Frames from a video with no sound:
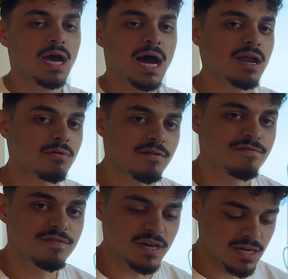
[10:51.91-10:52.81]
how do I
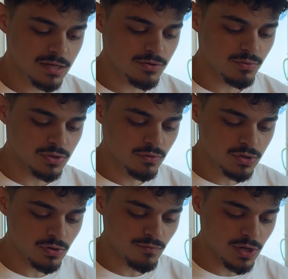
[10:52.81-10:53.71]
fit into a
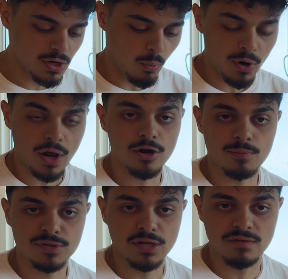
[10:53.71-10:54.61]
YouTube video
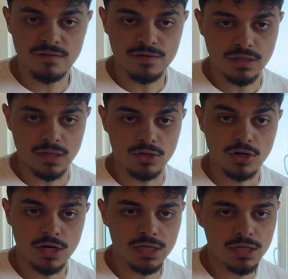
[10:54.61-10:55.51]
100% of everything that you're
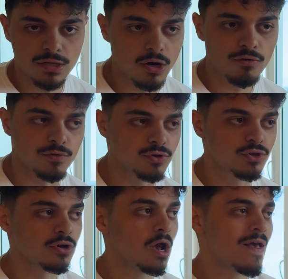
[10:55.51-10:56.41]
going to need to know for
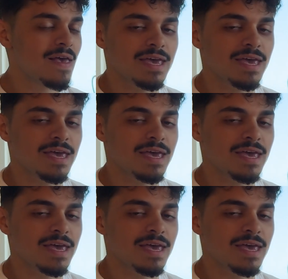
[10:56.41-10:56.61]
your